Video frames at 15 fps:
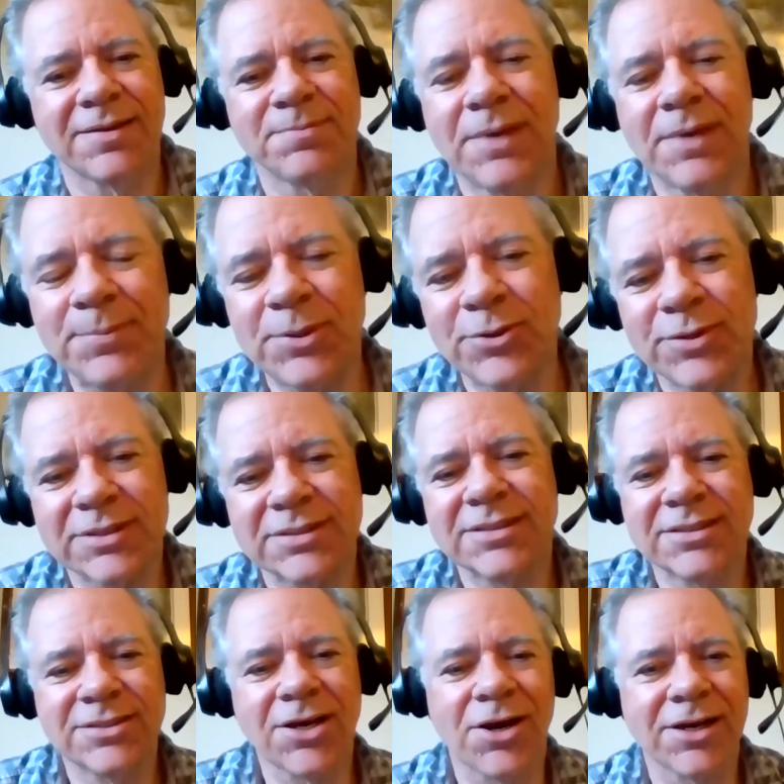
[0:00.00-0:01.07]
maybe you can
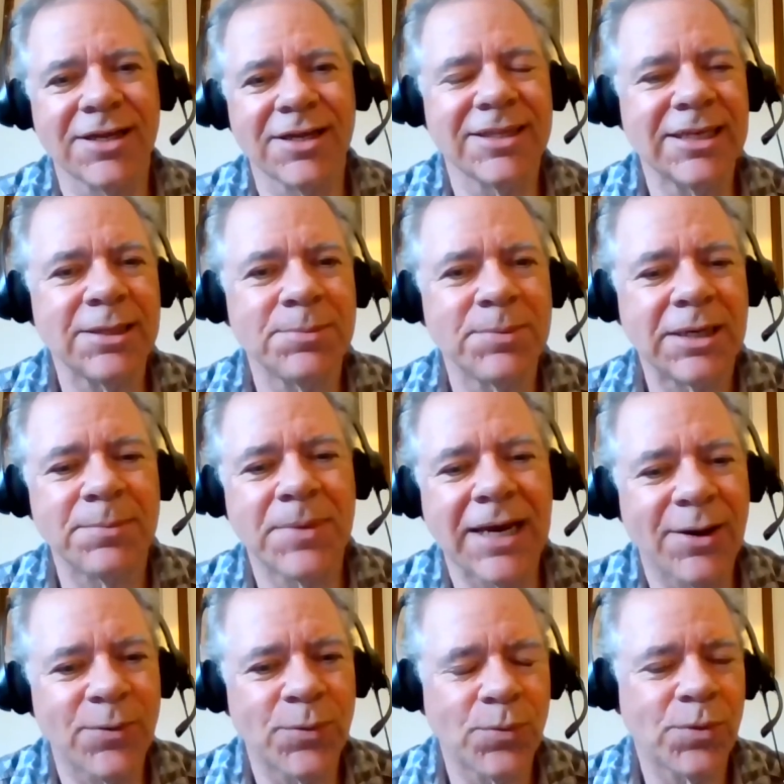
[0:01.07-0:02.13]
talk a little bit
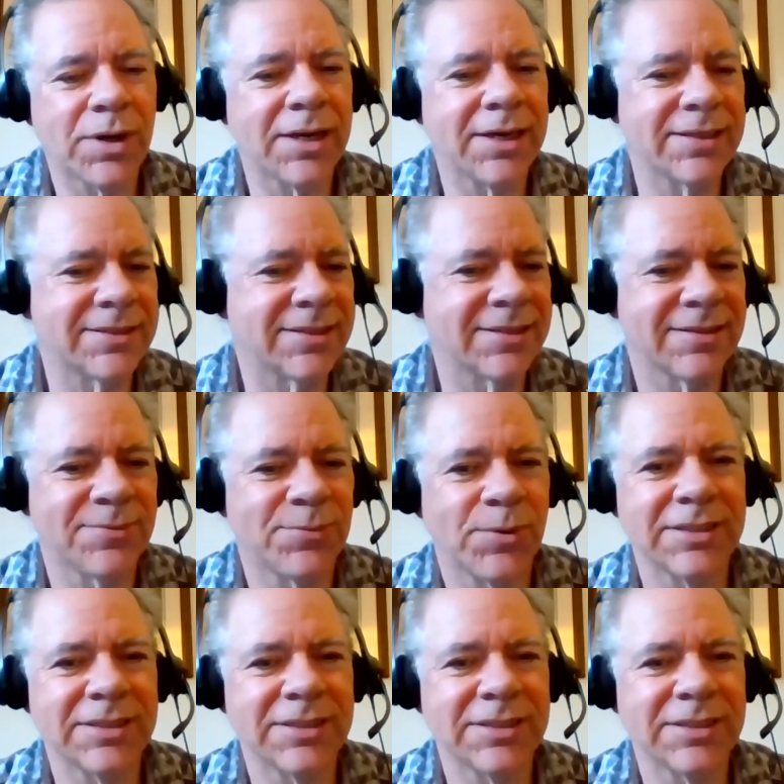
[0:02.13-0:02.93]
about what